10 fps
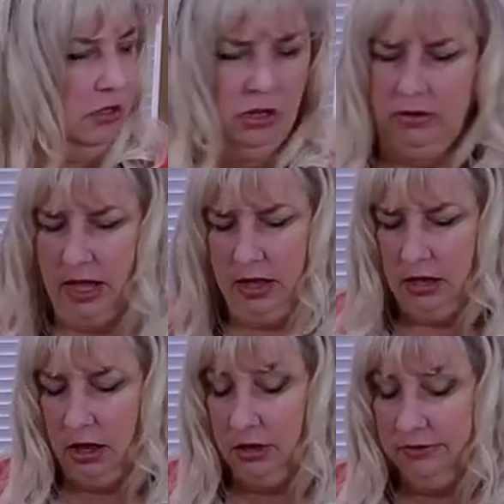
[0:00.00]
Oh yeah,
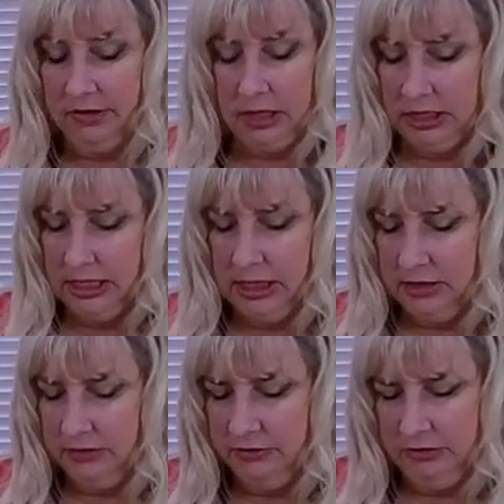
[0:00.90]
all solid
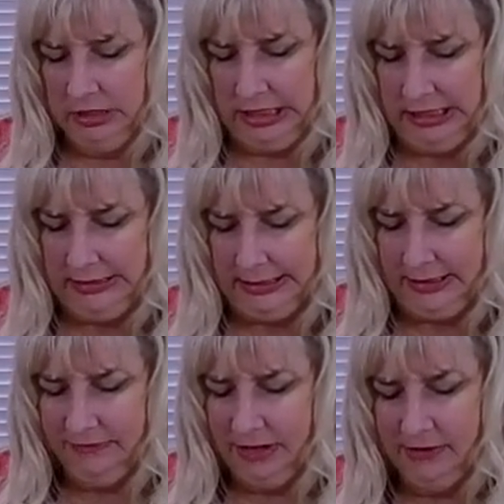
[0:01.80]
colors, easily.
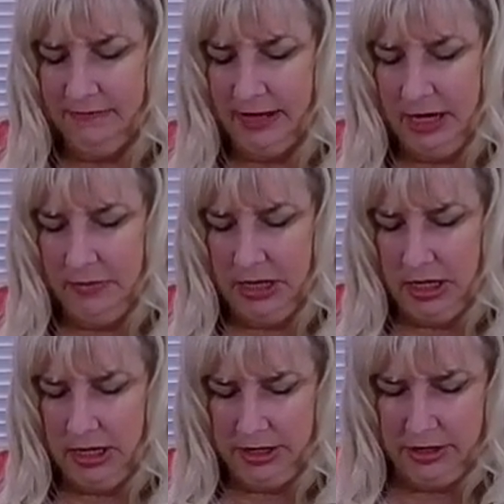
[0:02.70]
If I could find them in
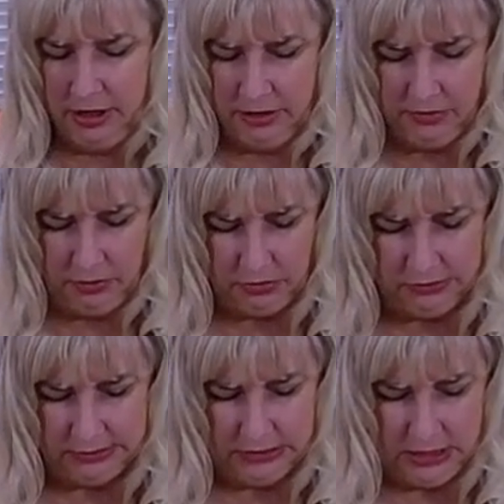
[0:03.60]
100-yard
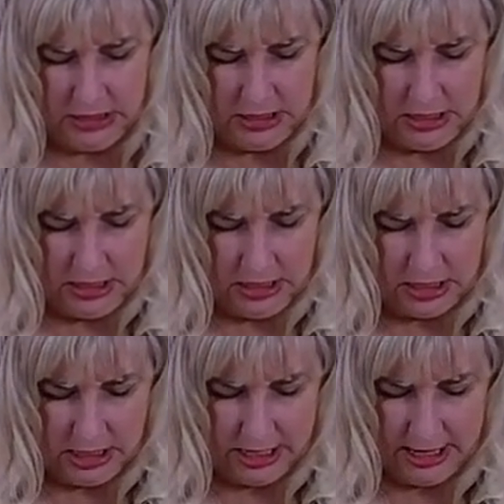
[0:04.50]
rolls,
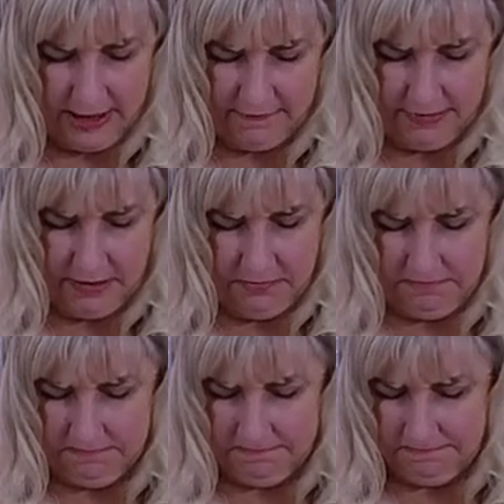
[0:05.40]
I'd have them.
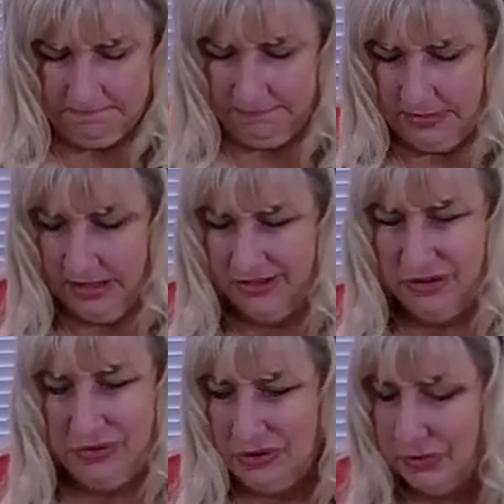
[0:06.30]
Because you
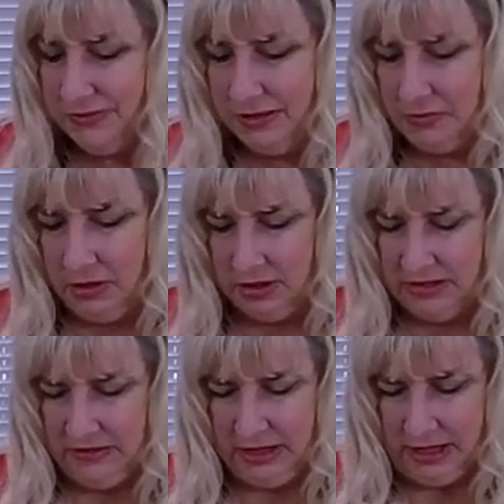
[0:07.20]
use them all the
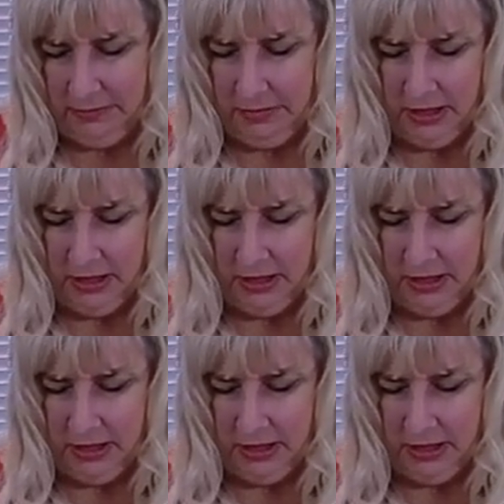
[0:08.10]
time.